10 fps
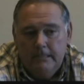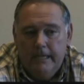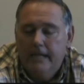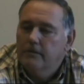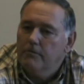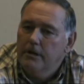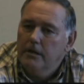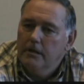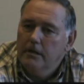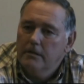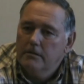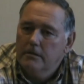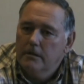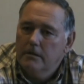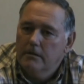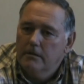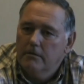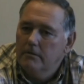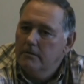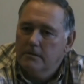8th grade, I guess, and
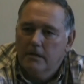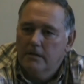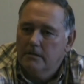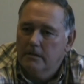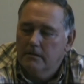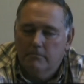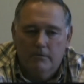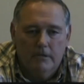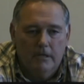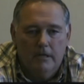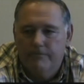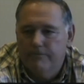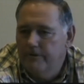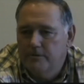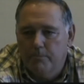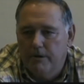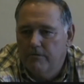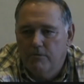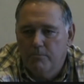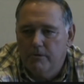all these guys, like, I mean, he had a French
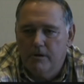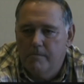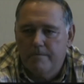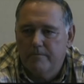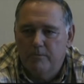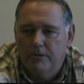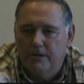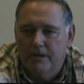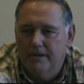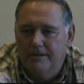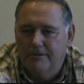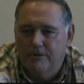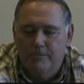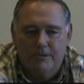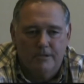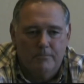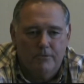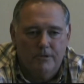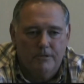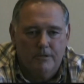paratrooper come over one night and a German
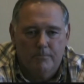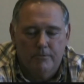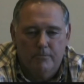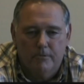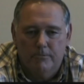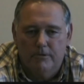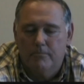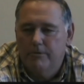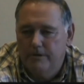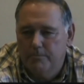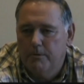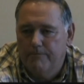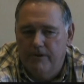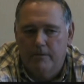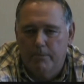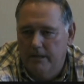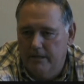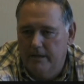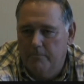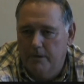submarine skipper, but when the British Spitfire pilot
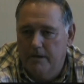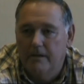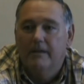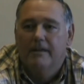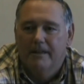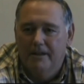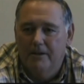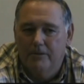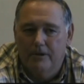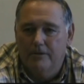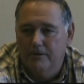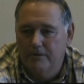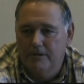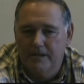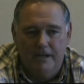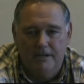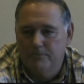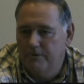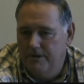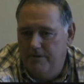came by, I thought, you know, that guy's
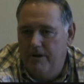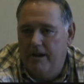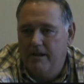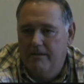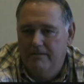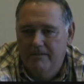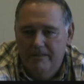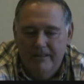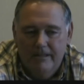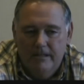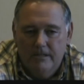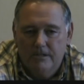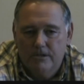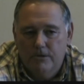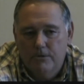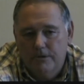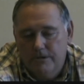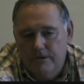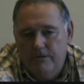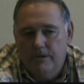on the track. So I
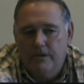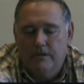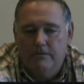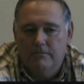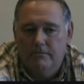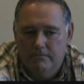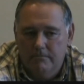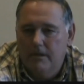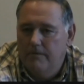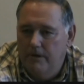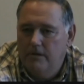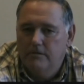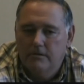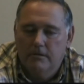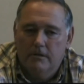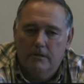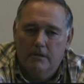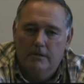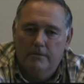started thinking aviation, and